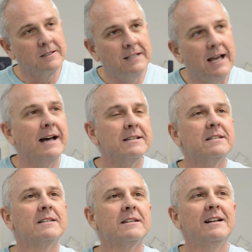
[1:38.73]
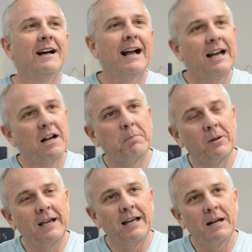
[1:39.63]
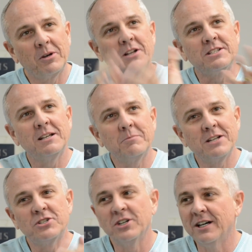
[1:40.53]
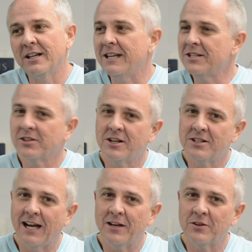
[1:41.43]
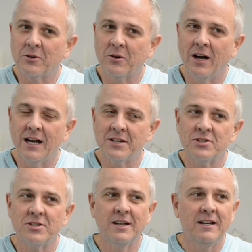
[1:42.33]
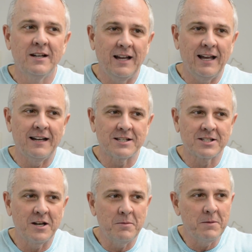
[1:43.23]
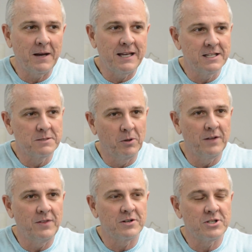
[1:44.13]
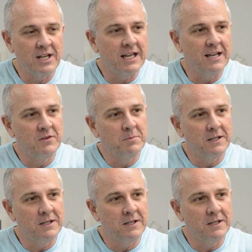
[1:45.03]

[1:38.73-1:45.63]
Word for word: Yes, I got a plan. I'm going to send my son and he's going to die on the cross and it's going to be by his blood they're saved.